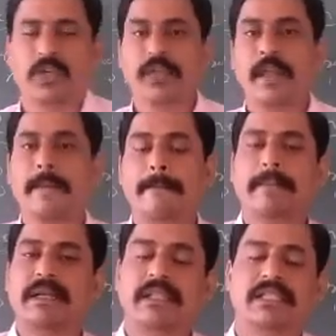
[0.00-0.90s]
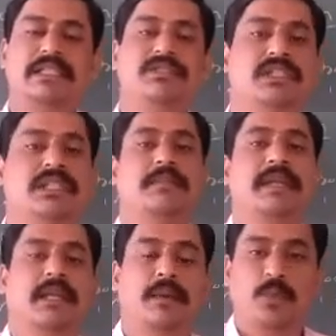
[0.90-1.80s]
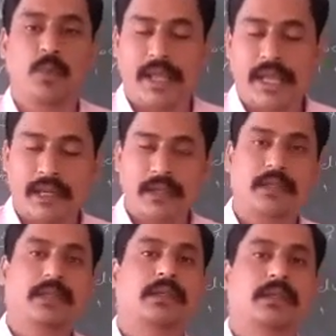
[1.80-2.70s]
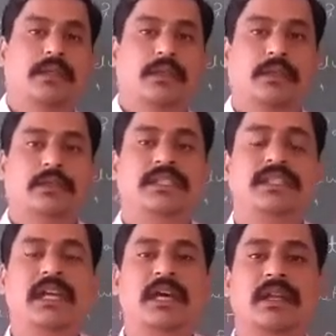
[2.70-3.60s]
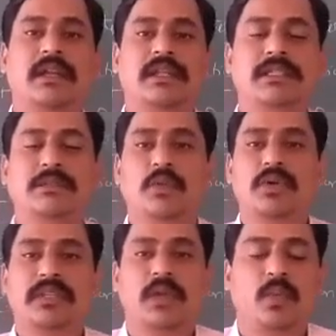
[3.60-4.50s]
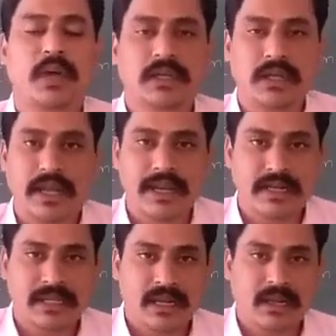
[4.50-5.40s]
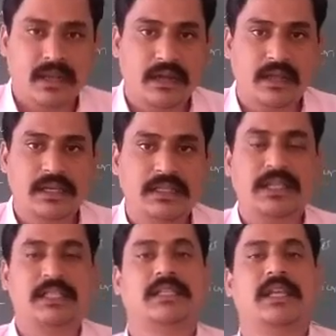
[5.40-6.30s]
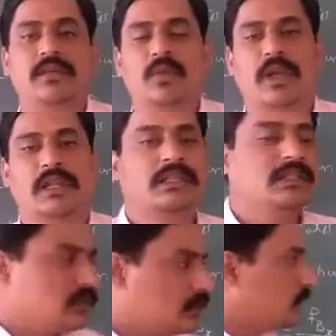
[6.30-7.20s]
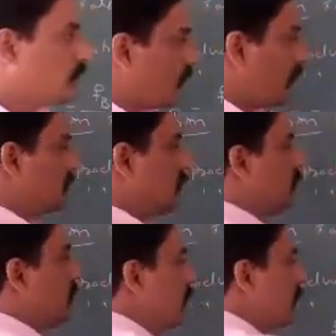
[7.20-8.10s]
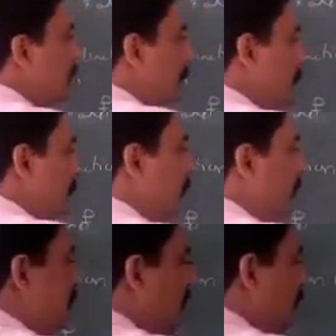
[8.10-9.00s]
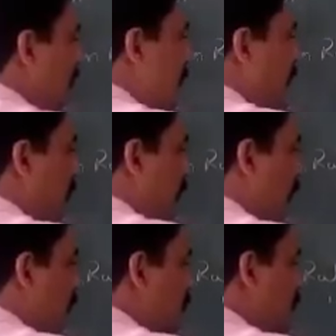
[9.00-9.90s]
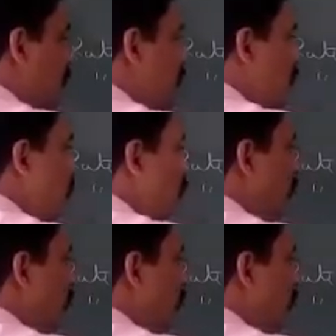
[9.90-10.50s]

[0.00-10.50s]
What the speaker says: Okay, but the situation may come where GRR is more than 1 and NRR is less than 1. For example, GRR is equal to